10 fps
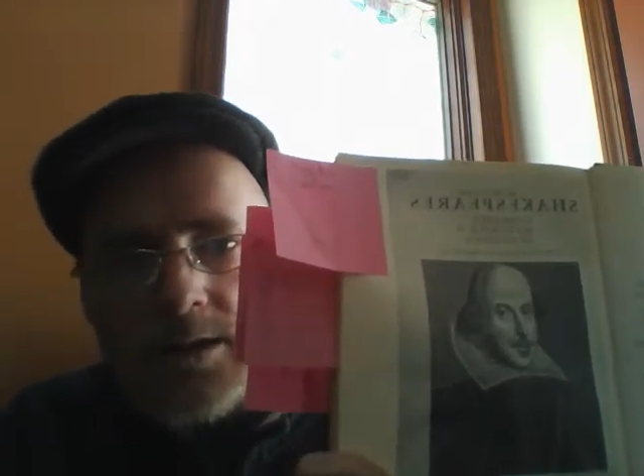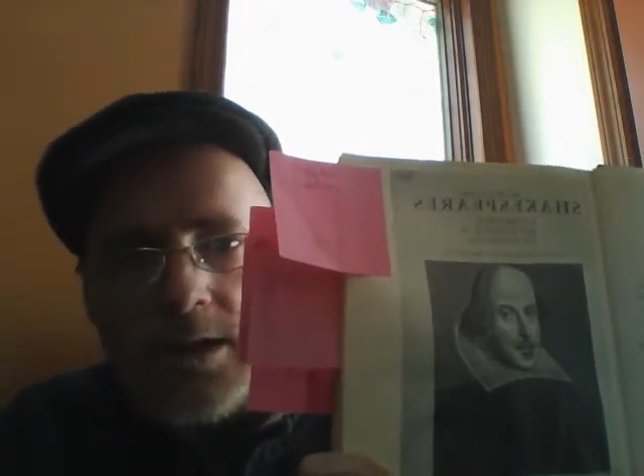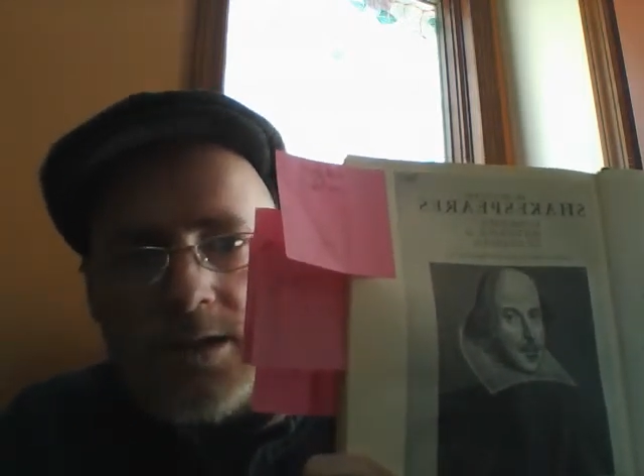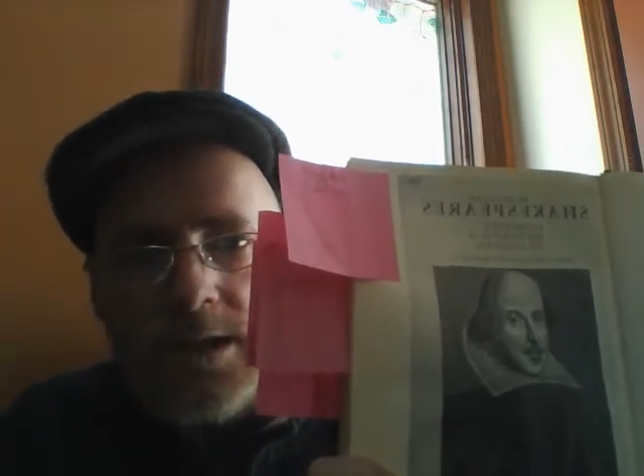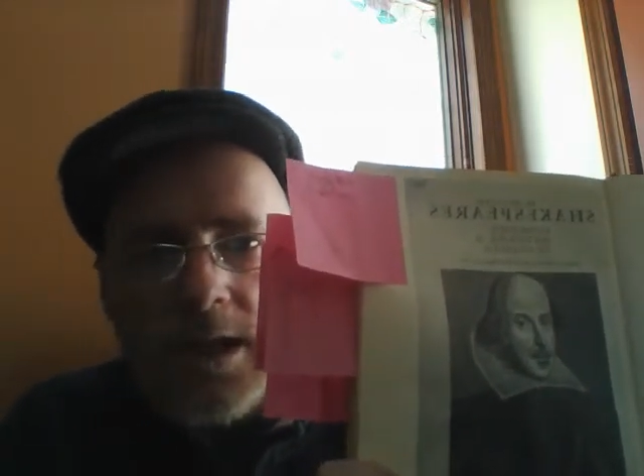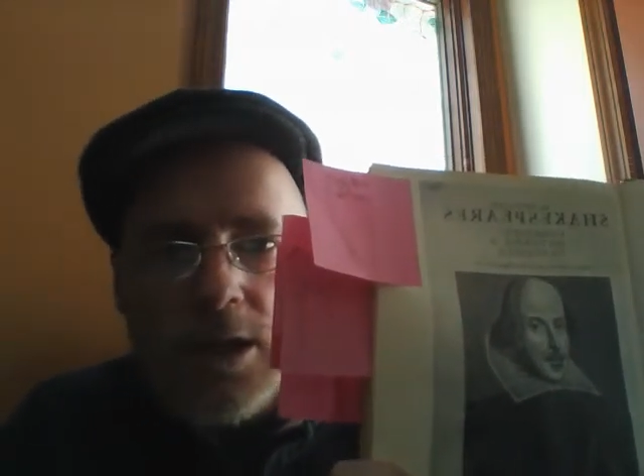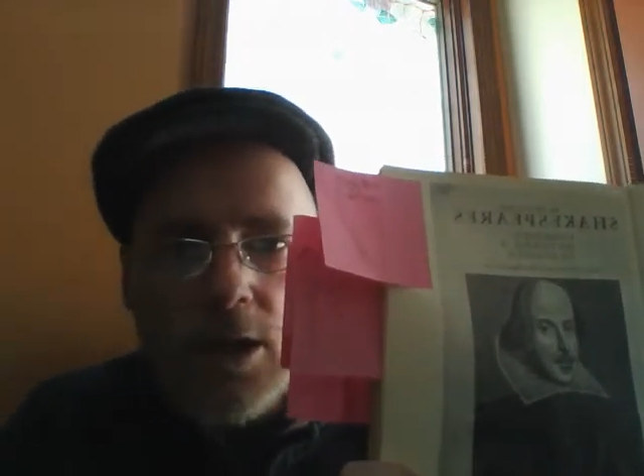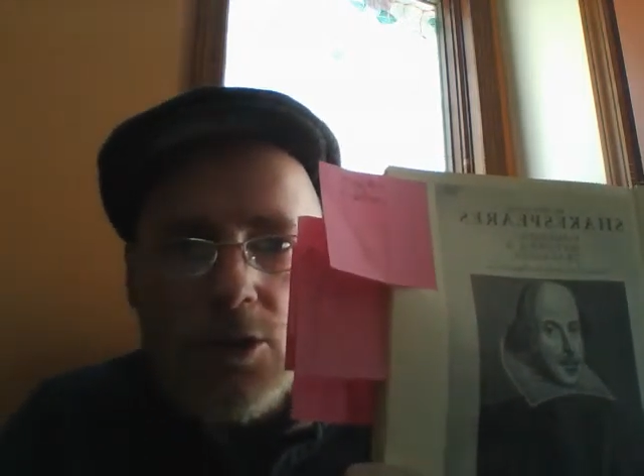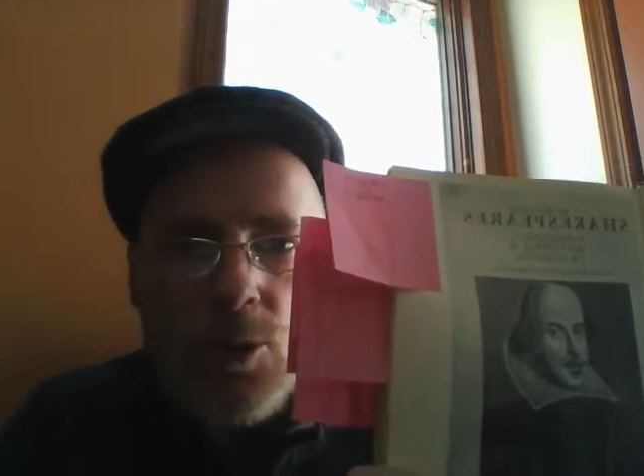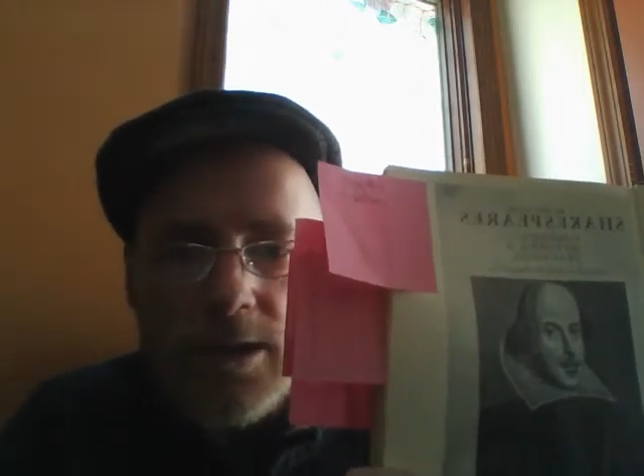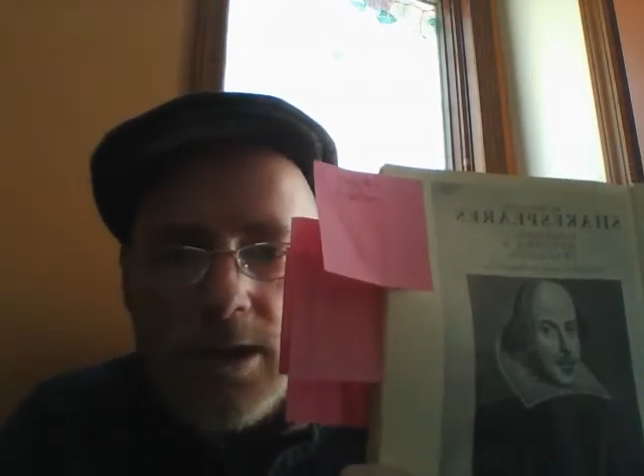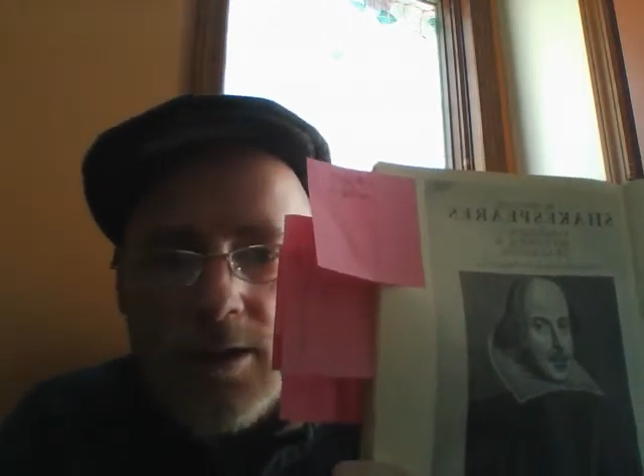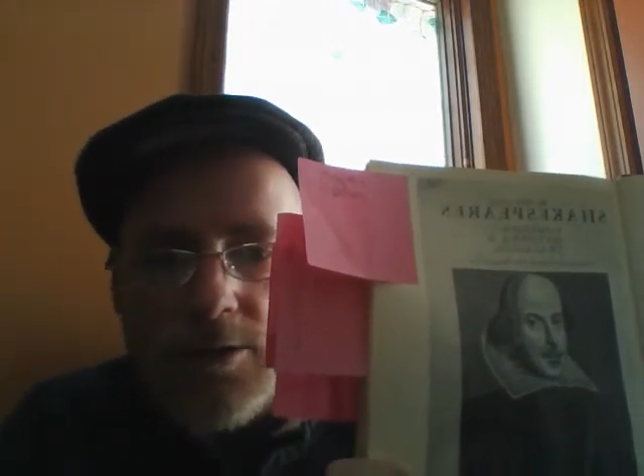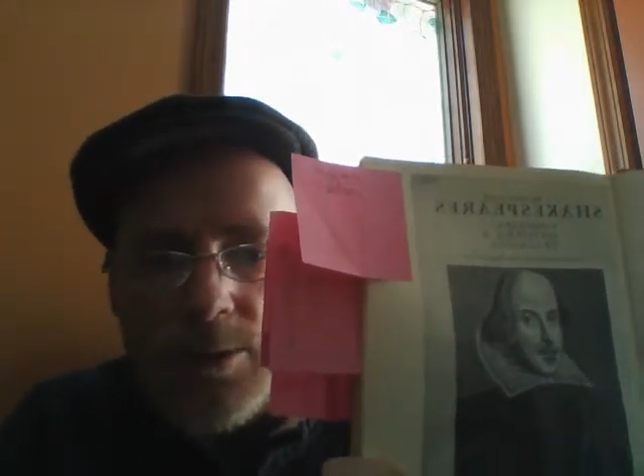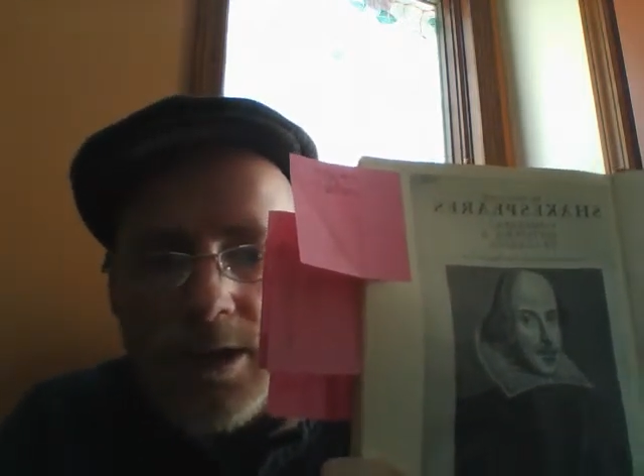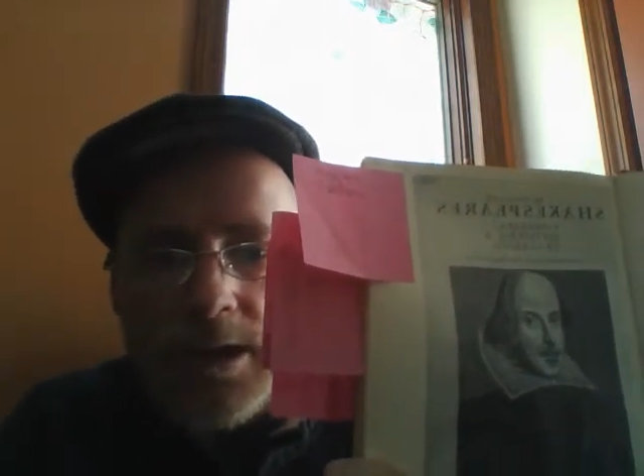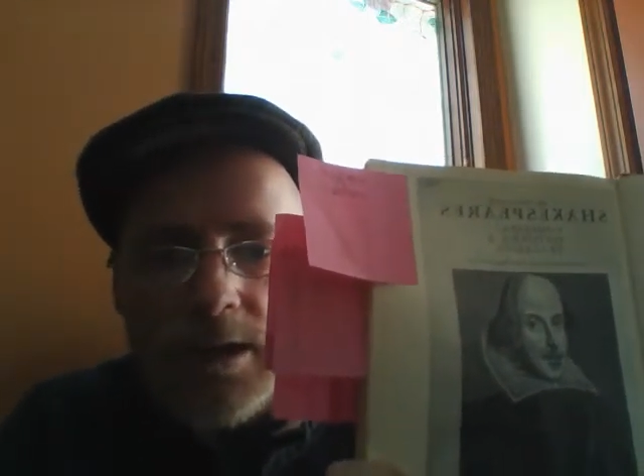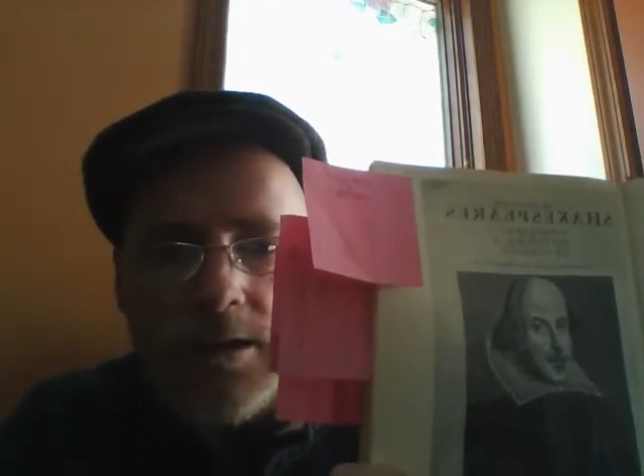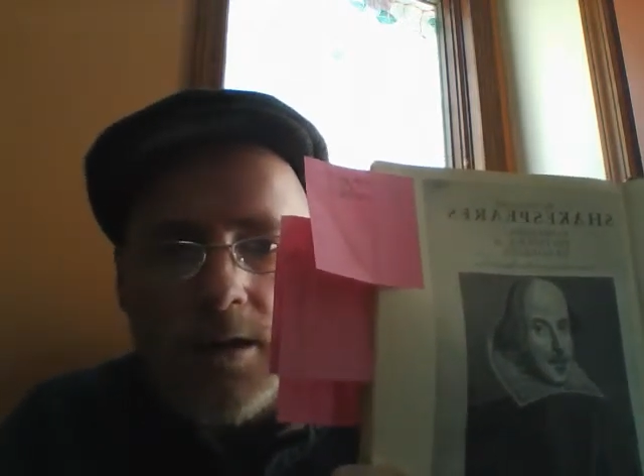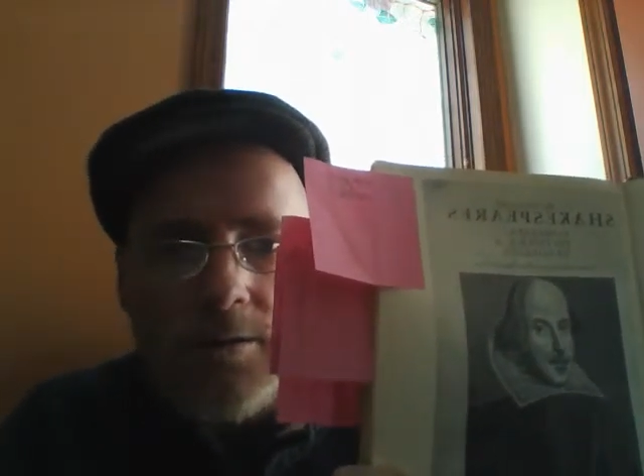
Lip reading: 1623